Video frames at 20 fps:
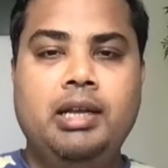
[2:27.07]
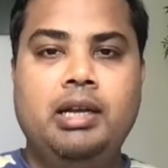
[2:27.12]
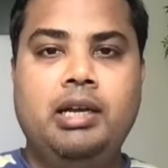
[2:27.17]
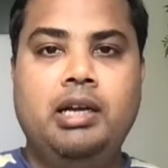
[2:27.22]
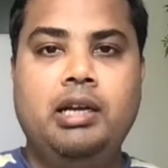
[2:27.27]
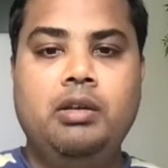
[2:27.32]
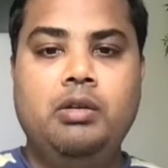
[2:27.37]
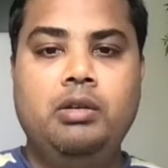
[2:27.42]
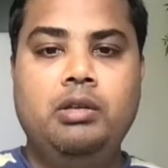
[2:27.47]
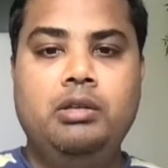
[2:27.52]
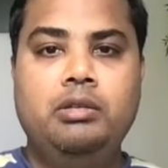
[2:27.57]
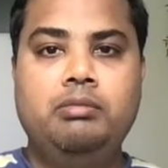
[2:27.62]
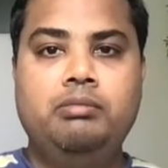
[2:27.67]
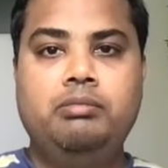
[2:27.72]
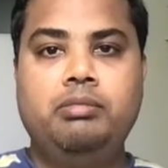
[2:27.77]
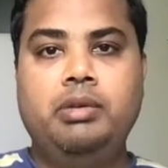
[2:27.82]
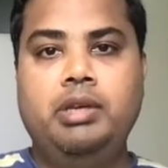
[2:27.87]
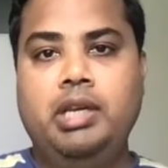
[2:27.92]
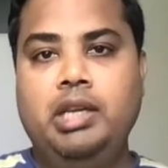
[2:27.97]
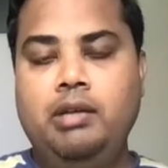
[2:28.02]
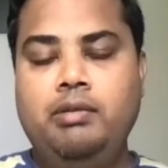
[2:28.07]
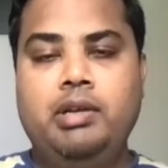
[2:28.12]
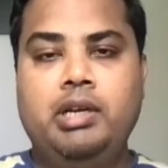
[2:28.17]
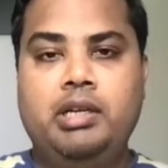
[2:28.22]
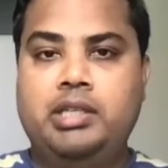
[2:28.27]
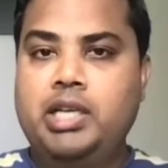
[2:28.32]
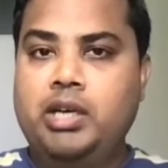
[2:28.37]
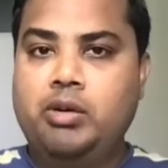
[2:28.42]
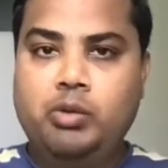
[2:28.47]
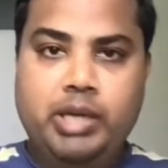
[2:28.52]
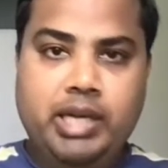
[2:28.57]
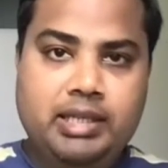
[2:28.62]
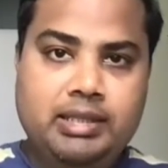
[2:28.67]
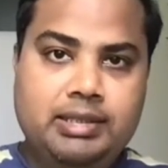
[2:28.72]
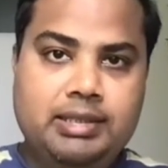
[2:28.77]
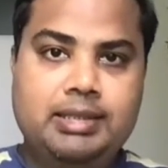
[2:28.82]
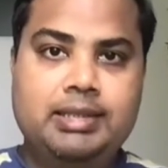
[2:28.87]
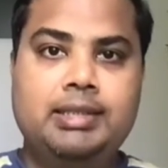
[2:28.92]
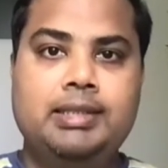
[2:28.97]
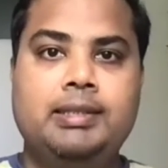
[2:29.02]
I live in a town
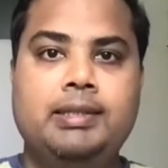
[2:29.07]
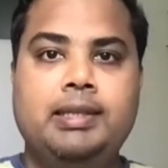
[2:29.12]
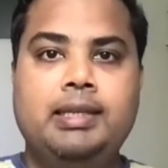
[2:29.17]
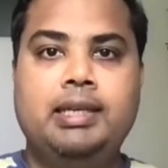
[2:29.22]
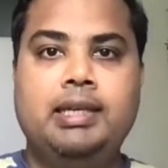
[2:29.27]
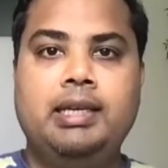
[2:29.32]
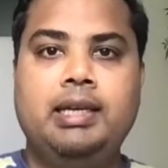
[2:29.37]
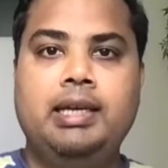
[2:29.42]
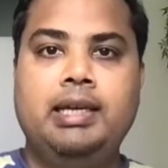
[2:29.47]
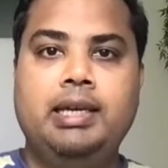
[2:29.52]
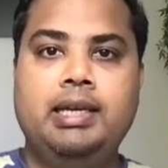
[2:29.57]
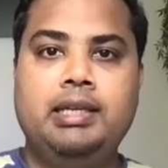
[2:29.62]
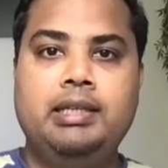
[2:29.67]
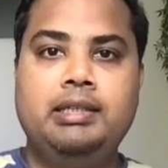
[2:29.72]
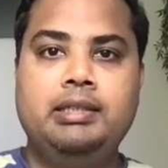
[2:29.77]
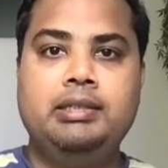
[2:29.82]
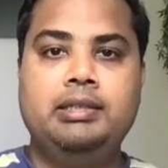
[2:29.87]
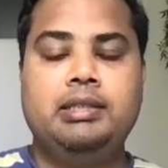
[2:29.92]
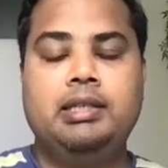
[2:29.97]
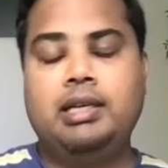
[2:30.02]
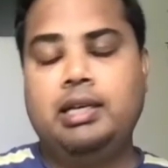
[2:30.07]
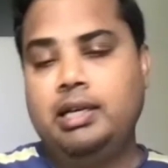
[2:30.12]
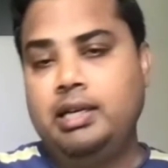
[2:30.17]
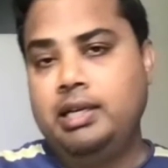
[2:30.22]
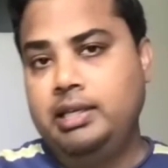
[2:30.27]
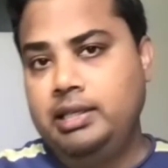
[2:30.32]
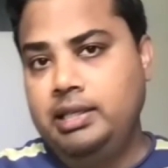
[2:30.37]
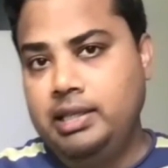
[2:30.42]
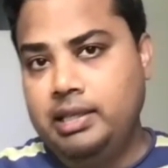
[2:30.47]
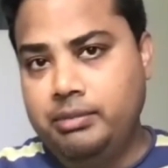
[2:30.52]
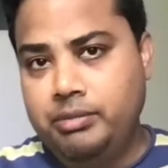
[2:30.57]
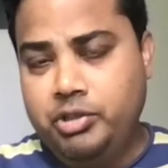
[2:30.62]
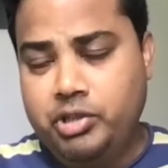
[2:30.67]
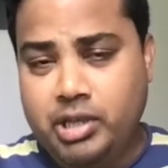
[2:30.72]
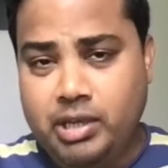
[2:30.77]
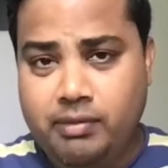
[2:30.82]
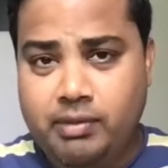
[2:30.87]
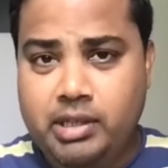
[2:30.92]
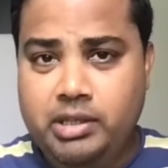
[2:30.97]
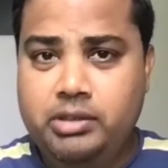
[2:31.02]
X and I am
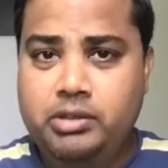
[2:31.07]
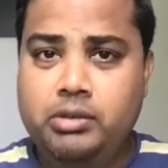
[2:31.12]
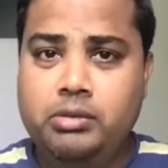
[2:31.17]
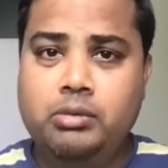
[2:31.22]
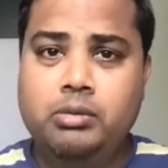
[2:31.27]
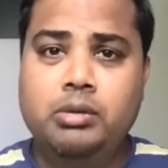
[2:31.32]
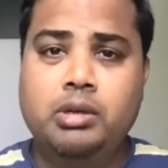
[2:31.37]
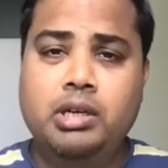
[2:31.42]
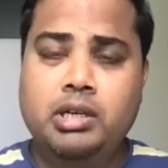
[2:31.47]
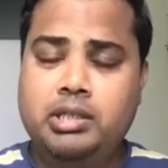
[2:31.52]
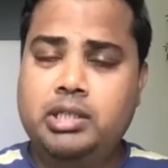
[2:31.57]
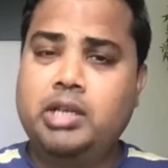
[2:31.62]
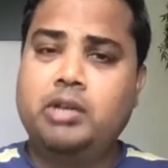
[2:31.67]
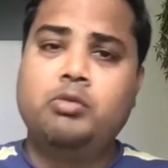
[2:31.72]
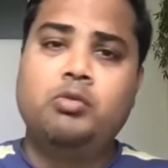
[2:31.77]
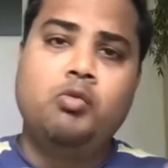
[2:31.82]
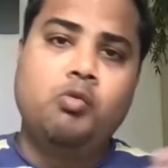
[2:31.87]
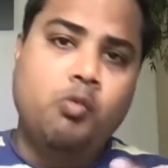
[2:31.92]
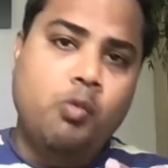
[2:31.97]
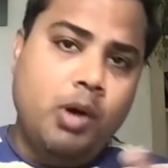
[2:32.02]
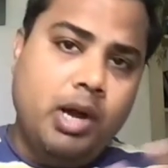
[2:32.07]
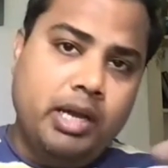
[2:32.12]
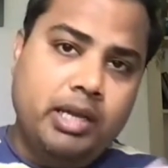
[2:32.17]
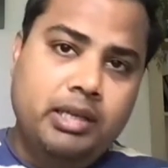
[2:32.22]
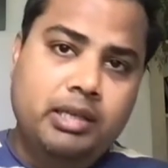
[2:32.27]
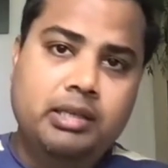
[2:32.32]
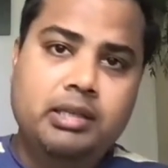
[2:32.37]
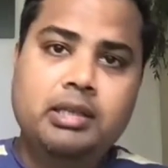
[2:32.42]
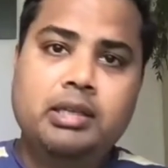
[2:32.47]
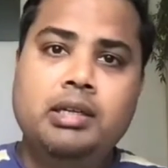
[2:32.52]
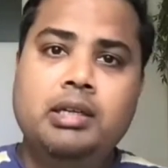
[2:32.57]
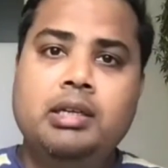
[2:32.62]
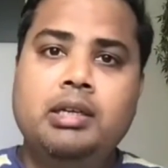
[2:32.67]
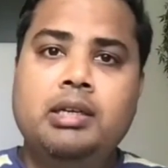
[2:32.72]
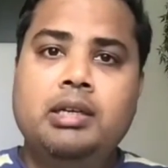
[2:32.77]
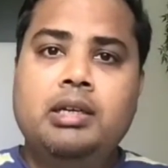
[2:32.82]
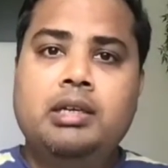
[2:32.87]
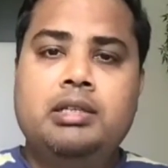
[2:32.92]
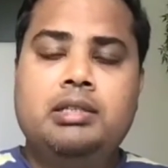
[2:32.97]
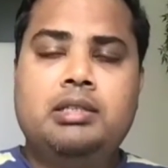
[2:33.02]
traveling to a town Y,
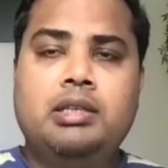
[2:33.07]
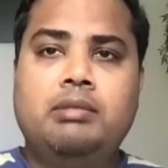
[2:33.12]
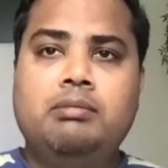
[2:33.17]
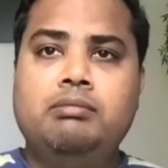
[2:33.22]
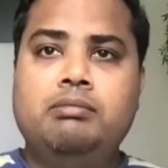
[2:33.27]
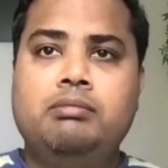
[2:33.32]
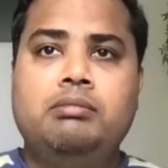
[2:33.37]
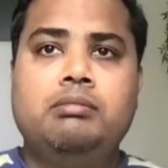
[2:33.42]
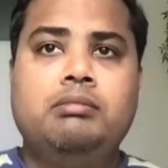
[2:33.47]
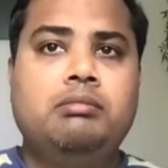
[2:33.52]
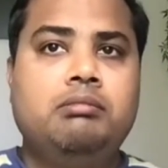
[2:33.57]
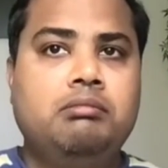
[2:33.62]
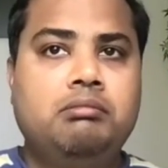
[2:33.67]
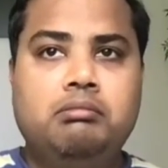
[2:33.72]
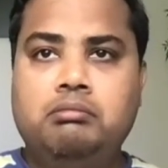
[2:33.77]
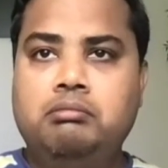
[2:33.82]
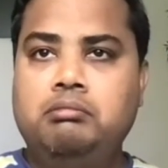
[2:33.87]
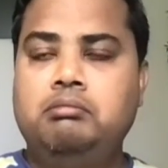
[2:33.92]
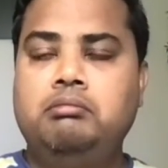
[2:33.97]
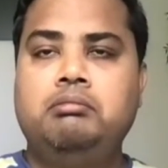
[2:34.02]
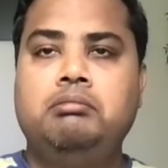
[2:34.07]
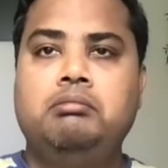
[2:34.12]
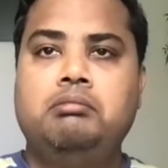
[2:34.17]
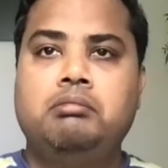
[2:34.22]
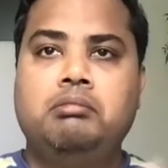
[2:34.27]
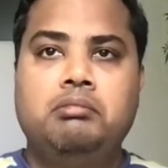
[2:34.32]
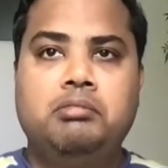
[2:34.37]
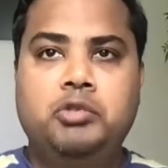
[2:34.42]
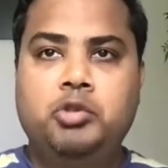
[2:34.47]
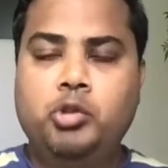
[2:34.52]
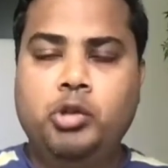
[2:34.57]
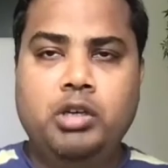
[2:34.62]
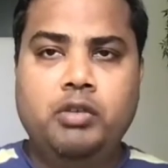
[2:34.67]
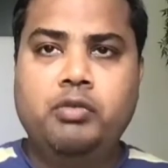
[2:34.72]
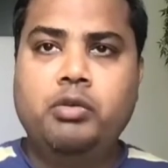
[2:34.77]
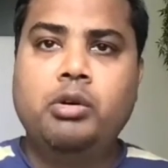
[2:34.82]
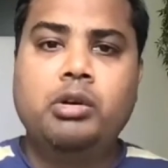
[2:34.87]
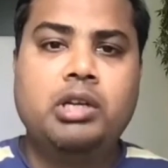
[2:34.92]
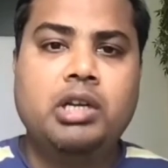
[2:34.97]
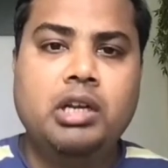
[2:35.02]
some
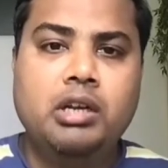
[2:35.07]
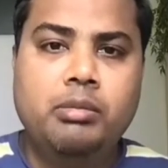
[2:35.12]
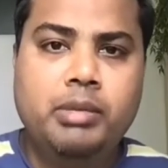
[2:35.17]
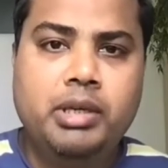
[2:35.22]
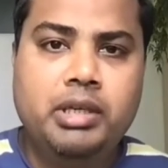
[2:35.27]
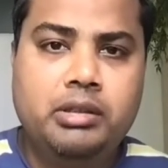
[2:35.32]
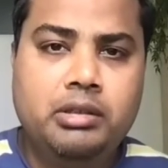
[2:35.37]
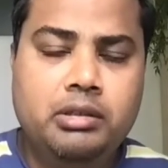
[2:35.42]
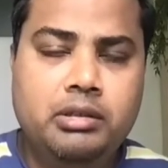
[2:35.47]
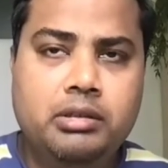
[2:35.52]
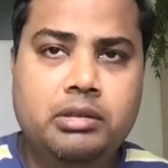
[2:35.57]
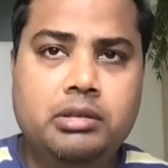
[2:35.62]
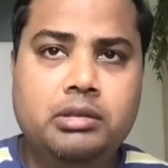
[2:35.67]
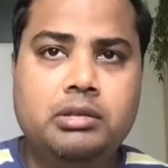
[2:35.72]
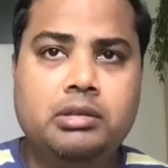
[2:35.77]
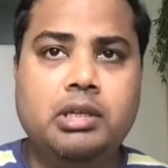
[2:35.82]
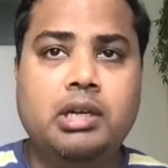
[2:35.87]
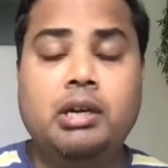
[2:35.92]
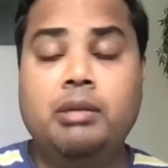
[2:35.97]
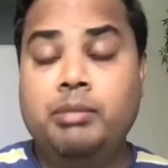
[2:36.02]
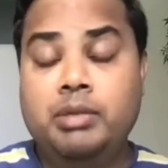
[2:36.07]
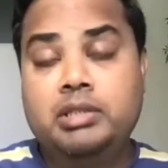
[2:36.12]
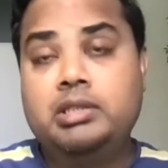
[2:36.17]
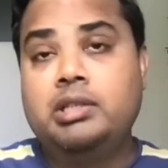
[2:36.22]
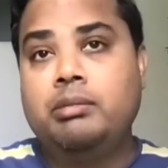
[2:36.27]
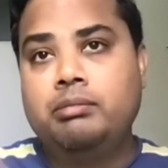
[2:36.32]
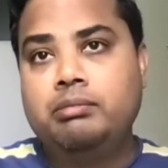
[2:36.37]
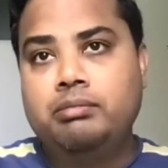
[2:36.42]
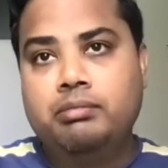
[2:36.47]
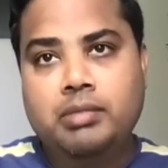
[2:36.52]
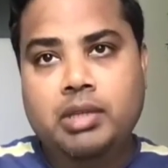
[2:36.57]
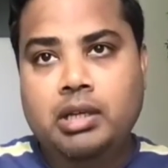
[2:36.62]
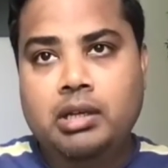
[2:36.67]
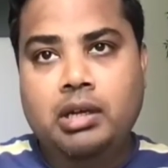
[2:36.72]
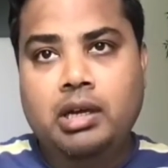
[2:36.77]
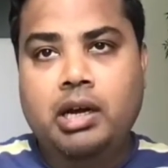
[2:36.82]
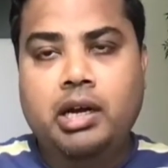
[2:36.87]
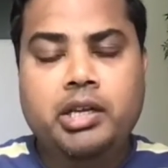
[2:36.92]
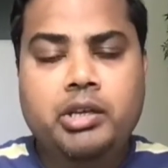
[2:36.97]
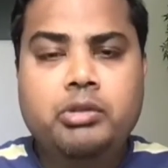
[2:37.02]
24 kilometers,
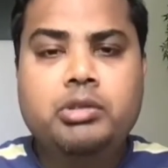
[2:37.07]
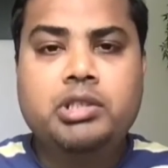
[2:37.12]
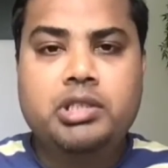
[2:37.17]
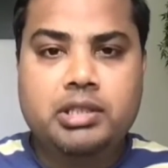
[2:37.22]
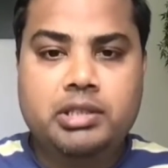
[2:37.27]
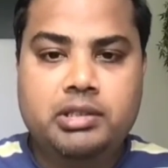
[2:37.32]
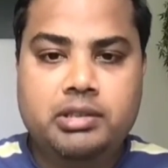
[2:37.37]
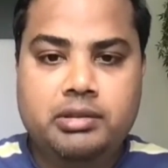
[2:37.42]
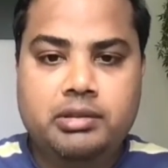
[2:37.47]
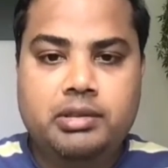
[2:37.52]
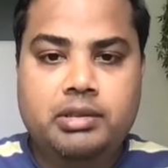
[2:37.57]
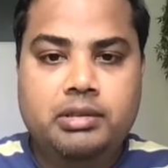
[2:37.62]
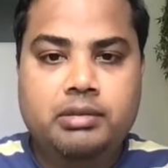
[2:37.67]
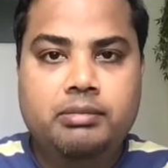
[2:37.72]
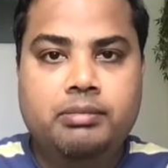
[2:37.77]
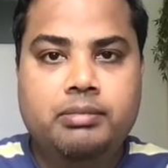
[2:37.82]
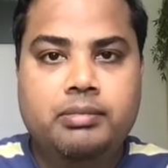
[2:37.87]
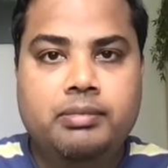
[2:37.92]
a huge distance.